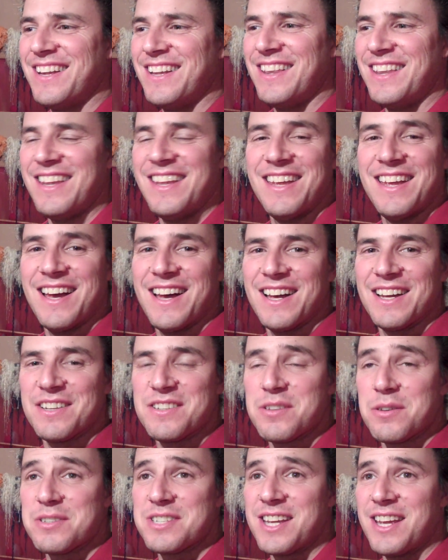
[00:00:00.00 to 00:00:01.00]
in the uh,
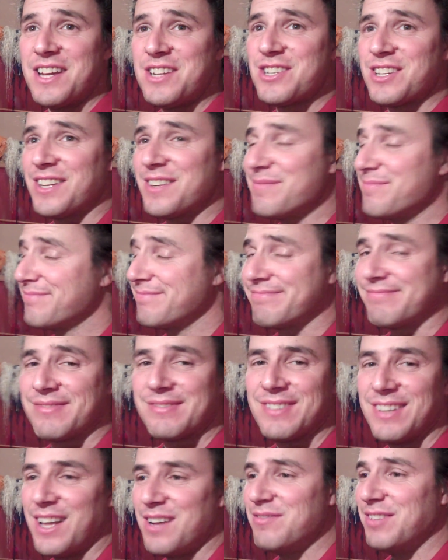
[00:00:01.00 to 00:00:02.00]
association.
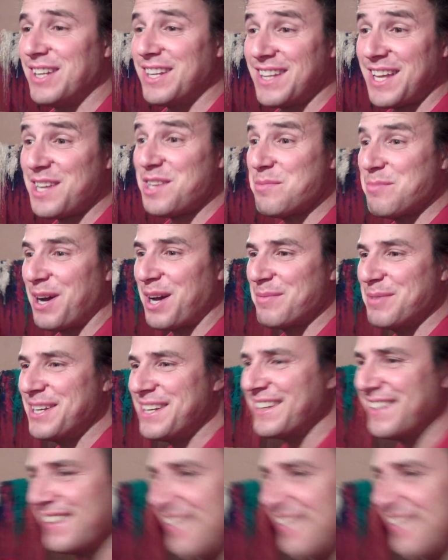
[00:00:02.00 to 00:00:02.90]
Lovely. Thank you, Mohammed.